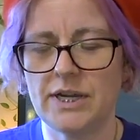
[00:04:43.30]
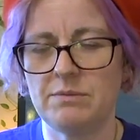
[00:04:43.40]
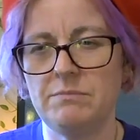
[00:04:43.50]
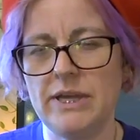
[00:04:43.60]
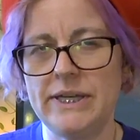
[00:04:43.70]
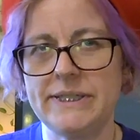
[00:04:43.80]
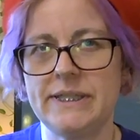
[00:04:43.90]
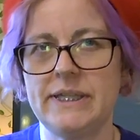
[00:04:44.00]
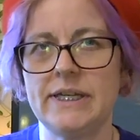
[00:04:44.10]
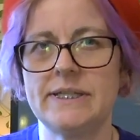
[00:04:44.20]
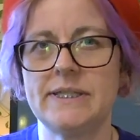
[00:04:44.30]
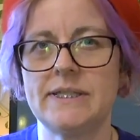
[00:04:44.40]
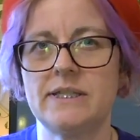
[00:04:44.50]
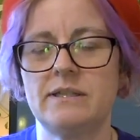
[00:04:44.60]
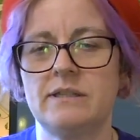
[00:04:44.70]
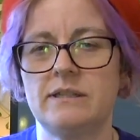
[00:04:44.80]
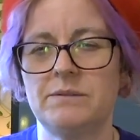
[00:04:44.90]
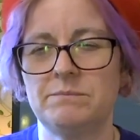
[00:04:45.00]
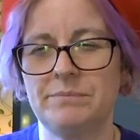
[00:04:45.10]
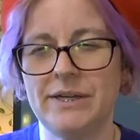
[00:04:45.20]
I committed to this,
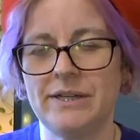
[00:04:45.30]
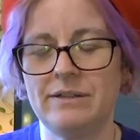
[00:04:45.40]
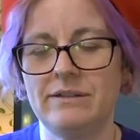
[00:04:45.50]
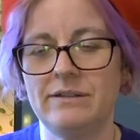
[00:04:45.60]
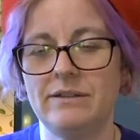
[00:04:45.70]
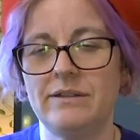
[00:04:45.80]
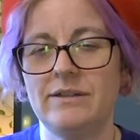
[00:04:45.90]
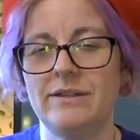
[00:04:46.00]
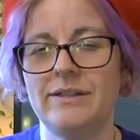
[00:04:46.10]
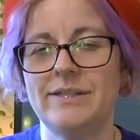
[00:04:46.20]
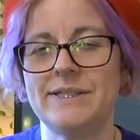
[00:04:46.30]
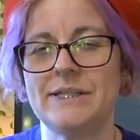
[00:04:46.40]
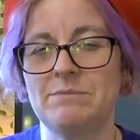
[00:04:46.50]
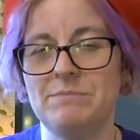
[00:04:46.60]
but this